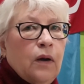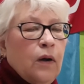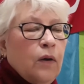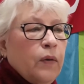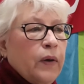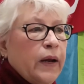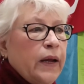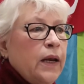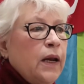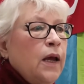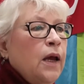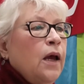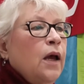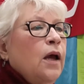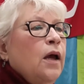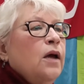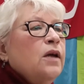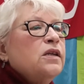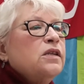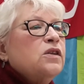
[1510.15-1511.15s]
All right.
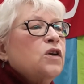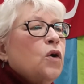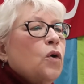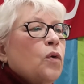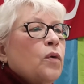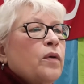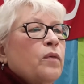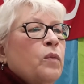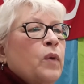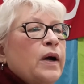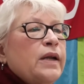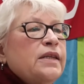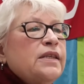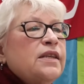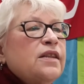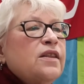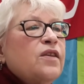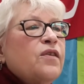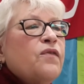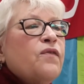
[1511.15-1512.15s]
So
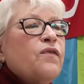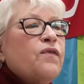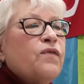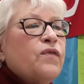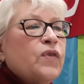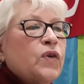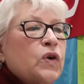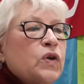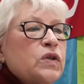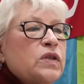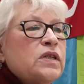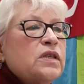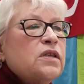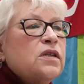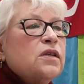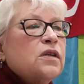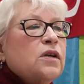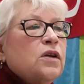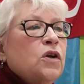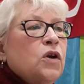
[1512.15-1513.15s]
what's the
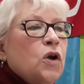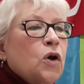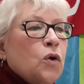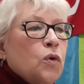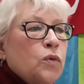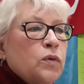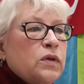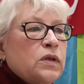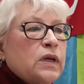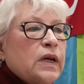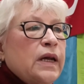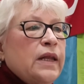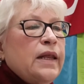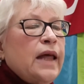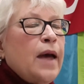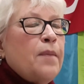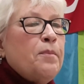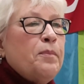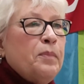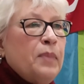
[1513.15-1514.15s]
first note in
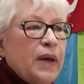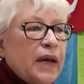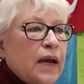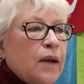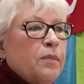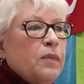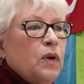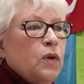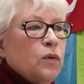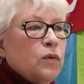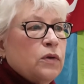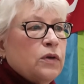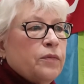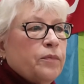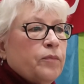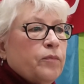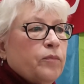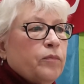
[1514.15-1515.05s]
that pickup note?